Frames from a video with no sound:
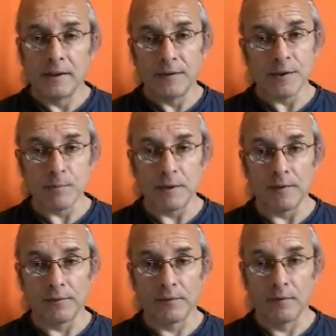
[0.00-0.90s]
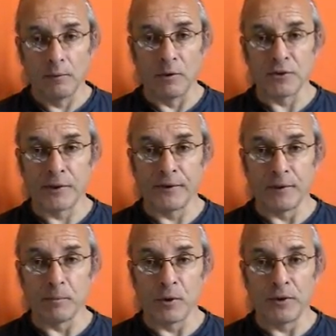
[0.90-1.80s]
and this means while still
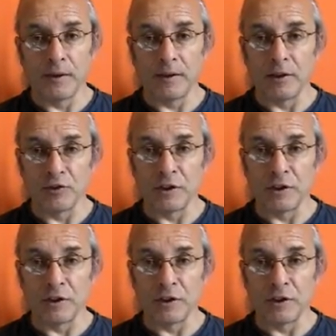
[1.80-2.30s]
in a body, a